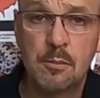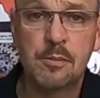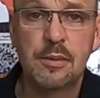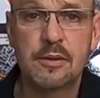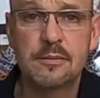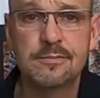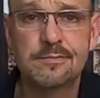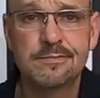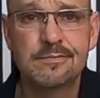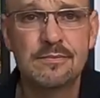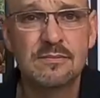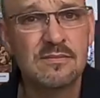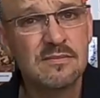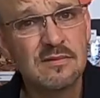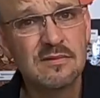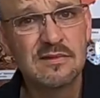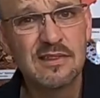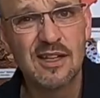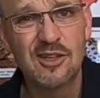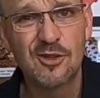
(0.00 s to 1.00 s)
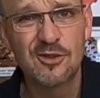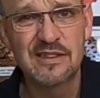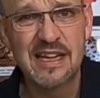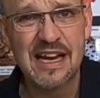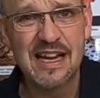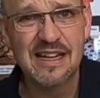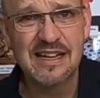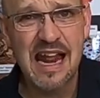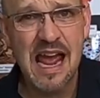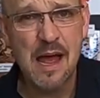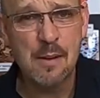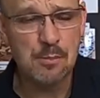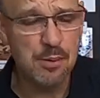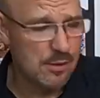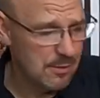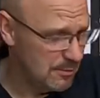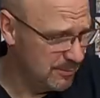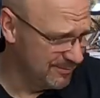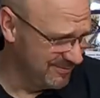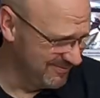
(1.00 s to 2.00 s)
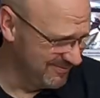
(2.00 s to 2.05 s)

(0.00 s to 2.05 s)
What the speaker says: up and let her take a nap.